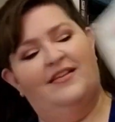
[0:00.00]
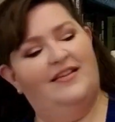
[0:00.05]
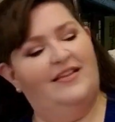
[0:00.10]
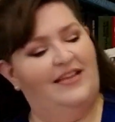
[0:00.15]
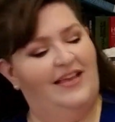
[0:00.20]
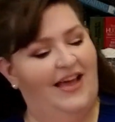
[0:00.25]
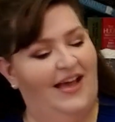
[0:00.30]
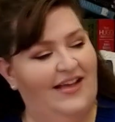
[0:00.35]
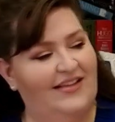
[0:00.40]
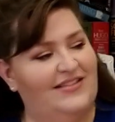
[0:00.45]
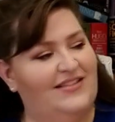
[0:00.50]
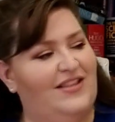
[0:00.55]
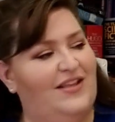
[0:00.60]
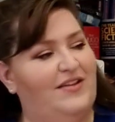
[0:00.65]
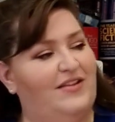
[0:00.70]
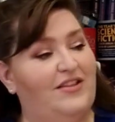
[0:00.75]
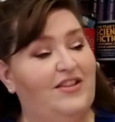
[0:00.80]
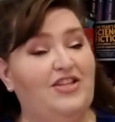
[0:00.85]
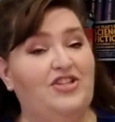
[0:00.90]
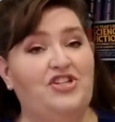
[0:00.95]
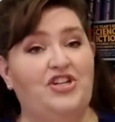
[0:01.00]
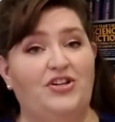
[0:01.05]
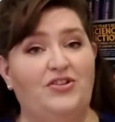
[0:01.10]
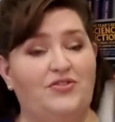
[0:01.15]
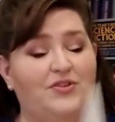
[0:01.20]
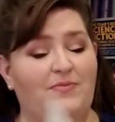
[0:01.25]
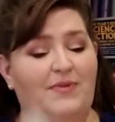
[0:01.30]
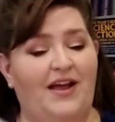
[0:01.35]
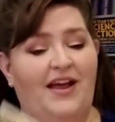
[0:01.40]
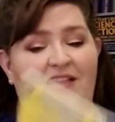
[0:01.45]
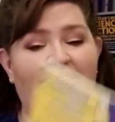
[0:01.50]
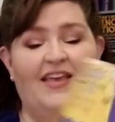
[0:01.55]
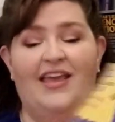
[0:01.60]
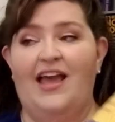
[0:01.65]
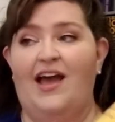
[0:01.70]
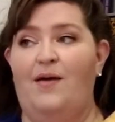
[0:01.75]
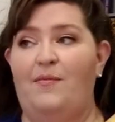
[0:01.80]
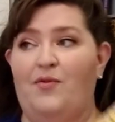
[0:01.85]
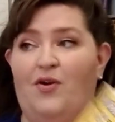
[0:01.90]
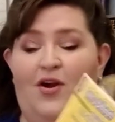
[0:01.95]
Yes, the children behind the
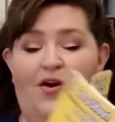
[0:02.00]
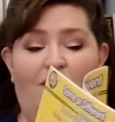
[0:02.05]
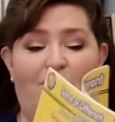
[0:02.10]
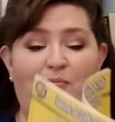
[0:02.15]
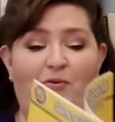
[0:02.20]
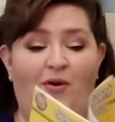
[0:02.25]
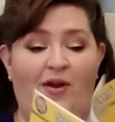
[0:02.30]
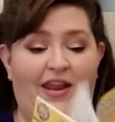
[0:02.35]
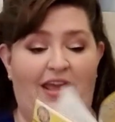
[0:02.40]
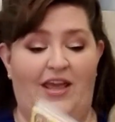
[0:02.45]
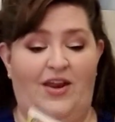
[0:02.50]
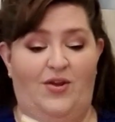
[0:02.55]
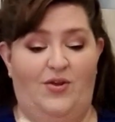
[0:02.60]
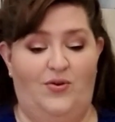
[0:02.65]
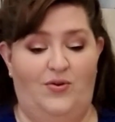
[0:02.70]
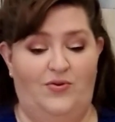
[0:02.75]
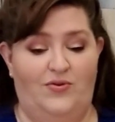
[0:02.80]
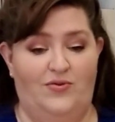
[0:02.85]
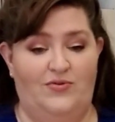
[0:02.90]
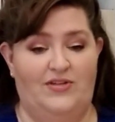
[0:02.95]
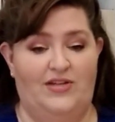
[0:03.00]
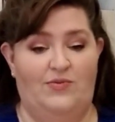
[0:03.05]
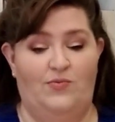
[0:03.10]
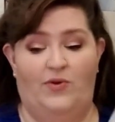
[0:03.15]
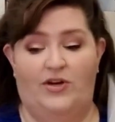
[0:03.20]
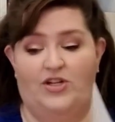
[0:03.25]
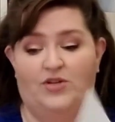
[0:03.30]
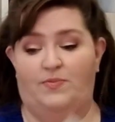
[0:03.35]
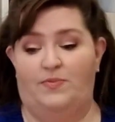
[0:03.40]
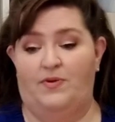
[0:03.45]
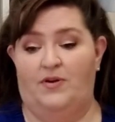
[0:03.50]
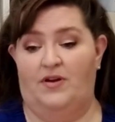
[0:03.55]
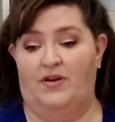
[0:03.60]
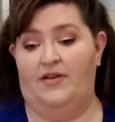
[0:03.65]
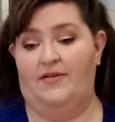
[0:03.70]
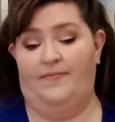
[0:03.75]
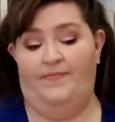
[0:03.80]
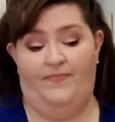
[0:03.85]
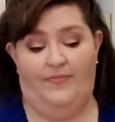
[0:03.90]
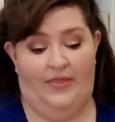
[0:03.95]
camera are pointing at who did which
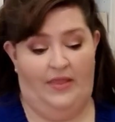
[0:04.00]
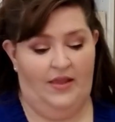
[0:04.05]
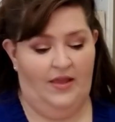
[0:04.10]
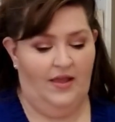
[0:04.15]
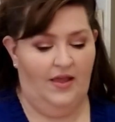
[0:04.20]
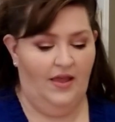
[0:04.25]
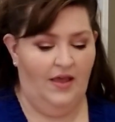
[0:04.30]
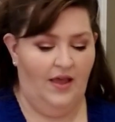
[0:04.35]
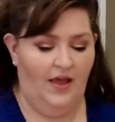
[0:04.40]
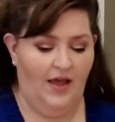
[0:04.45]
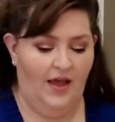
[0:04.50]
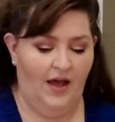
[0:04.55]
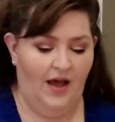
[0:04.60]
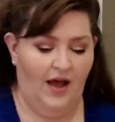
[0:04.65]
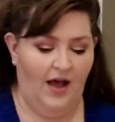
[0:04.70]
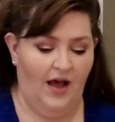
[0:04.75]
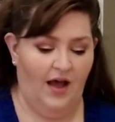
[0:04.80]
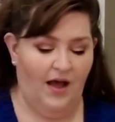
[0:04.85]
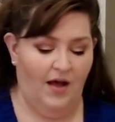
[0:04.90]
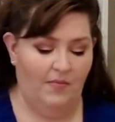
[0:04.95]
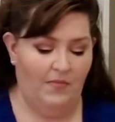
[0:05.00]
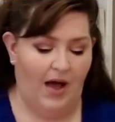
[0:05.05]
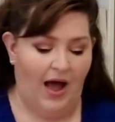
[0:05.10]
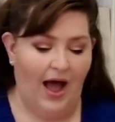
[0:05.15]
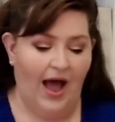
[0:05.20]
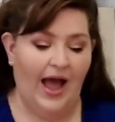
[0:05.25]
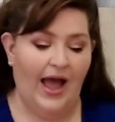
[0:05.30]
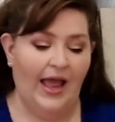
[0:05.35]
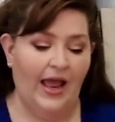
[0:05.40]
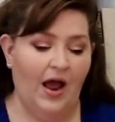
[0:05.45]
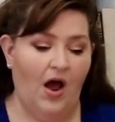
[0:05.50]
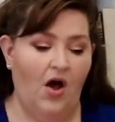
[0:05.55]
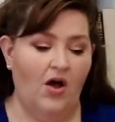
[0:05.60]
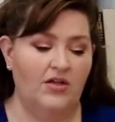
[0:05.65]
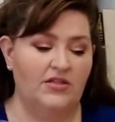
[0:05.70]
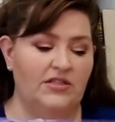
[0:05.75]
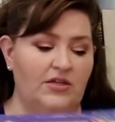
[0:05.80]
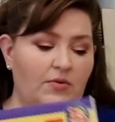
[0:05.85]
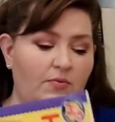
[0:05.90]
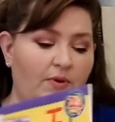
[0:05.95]
book. I
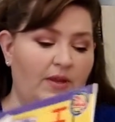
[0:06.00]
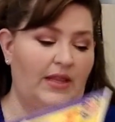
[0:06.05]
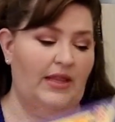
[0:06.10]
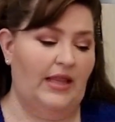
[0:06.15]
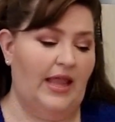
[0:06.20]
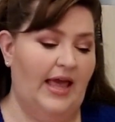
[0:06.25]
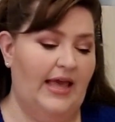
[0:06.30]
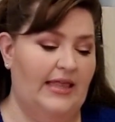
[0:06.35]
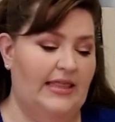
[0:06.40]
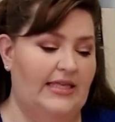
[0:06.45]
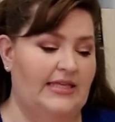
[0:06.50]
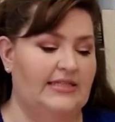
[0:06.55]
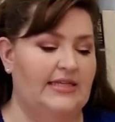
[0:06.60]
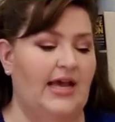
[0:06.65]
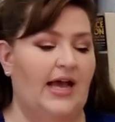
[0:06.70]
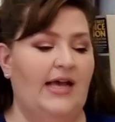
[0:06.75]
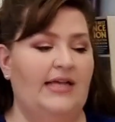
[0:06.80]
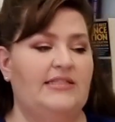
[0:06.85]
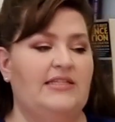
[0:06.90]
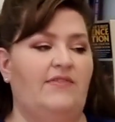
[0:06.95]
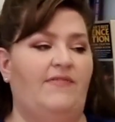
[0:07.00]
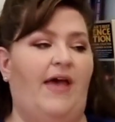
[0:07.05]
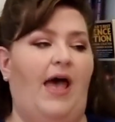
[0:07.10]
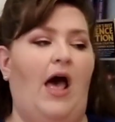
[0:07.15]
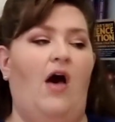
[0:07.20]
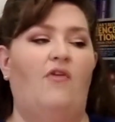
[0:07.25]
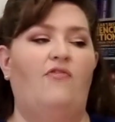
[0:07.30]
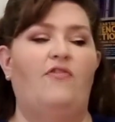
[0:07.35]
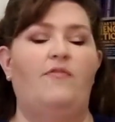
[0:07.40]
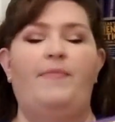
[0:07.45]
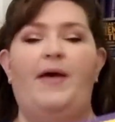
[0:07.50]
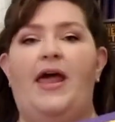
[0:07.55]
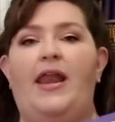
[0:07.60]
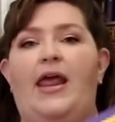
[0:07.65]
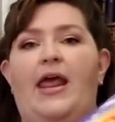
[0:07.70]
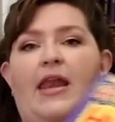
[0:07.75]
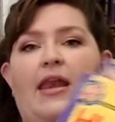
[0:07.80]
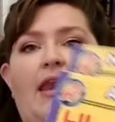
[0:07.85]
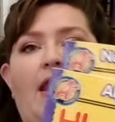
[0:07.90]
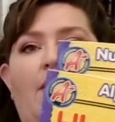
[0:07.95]
also really like these kinds of
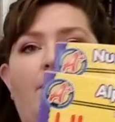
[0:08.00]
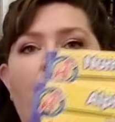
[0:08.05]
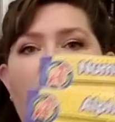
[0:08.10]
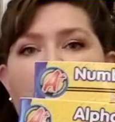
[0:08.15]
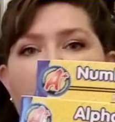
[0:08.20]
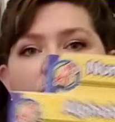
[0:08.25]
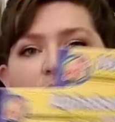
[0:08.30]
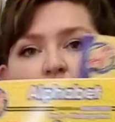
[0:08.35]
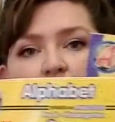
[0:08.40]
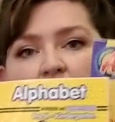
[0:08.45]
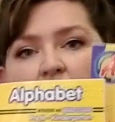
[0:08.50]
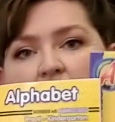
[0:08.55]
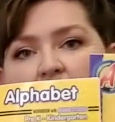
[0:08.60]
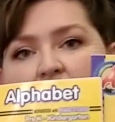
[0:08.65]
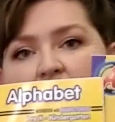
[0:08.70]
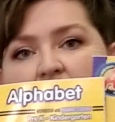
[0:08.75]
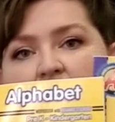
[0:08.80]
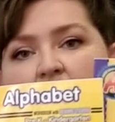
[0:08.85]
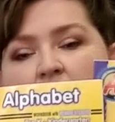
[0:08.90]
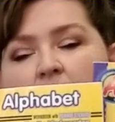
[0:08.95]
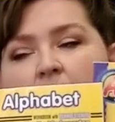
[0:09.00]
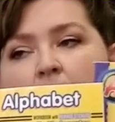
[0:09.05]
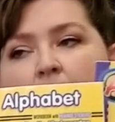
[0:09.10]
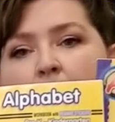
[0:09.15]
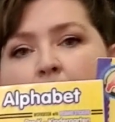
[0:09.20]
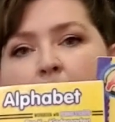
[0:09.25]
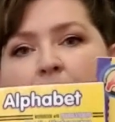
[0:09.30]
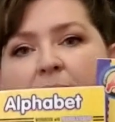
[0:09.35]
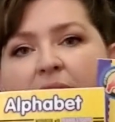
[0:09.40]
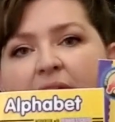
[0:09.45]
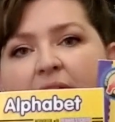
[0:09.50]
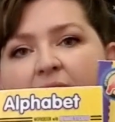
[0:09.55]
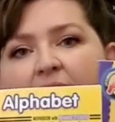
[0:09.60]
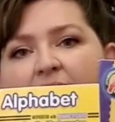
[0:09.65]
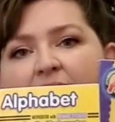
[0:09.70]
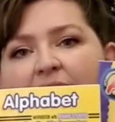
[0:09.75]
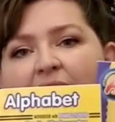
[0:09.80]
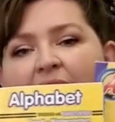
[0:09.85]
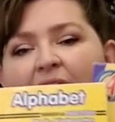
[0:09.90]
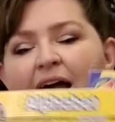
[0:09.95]
alphabet and numbers books,
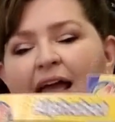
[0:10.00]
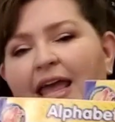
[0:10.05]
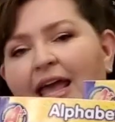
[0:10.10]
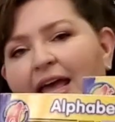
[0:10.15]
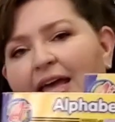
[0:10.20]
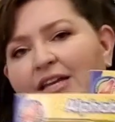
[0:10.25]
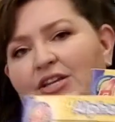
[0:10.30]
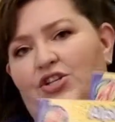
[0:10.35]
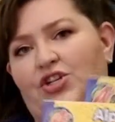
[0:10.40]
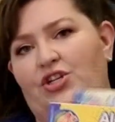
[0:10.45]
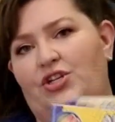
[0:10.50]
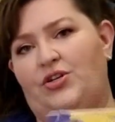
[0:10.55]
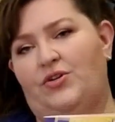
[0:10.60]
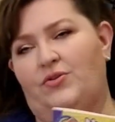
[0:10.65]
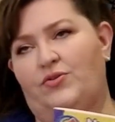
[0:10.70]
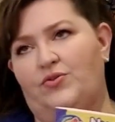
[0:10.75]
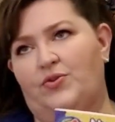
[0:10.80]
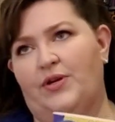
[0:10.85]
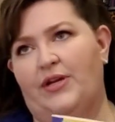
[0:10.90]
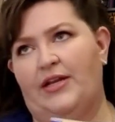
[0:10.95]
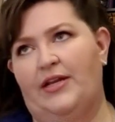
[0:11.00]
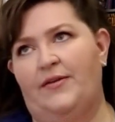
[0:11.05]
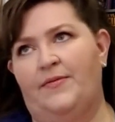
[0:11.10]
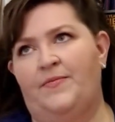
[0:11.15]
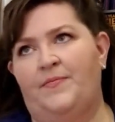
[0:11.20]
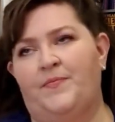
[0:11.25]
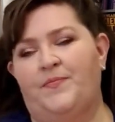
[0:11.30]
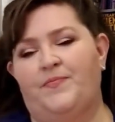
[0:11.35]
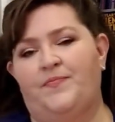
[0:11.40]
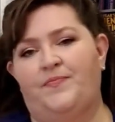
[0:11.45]
because I had children,